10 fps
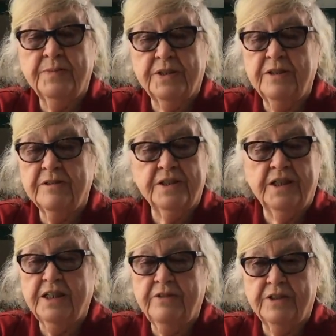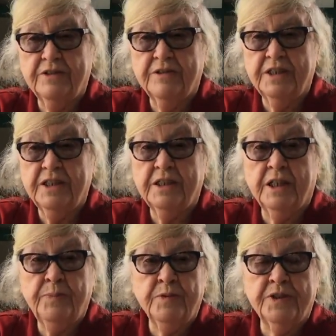upstairs and not even knowing I did.
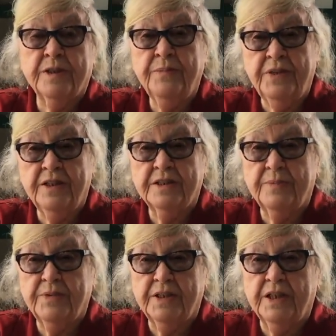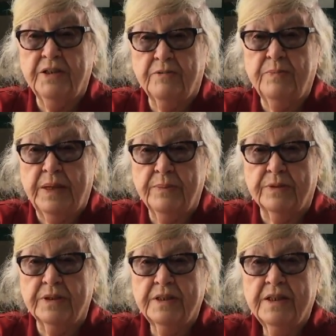I put some things up that I
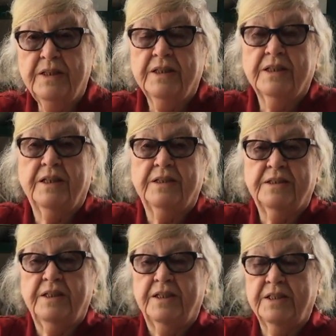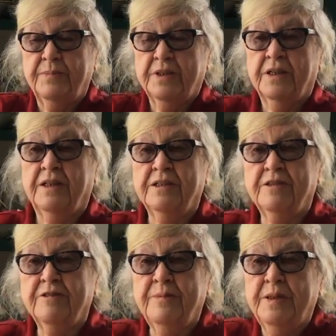remembered because someone called
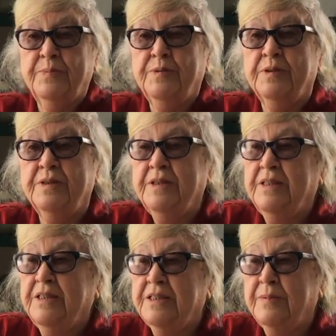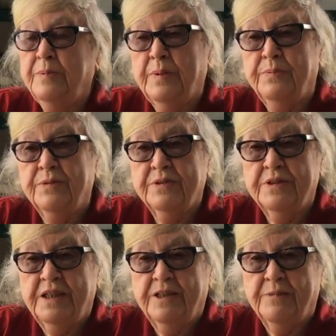and told me to put some of my books
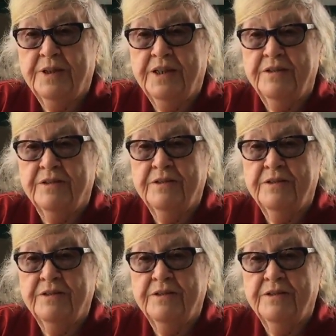in that away,